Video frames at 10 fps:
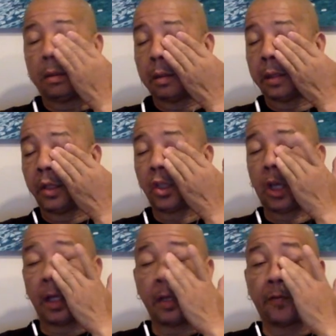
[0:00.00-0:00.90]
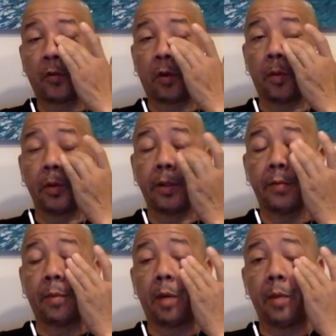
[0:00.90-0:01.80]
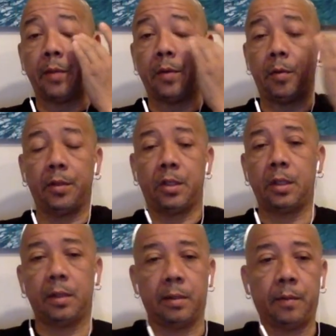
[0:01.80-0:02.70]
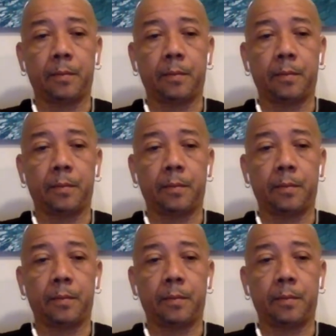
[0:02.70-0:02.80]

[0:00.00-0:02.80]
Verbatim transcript: And the shot in for Robert is Bobby. So we just change it.